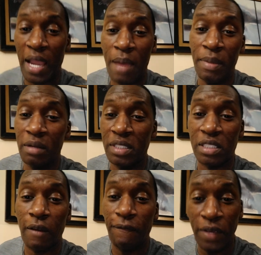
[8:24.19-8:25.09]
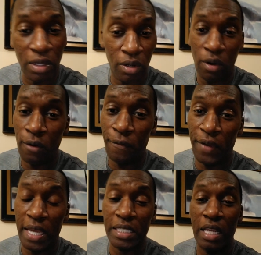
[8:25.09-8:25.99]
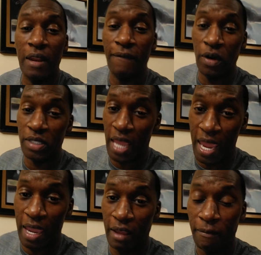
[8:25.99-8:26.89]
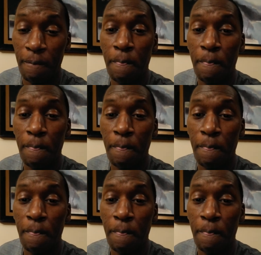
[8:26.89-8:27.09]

It was just a field goal fest in the first half.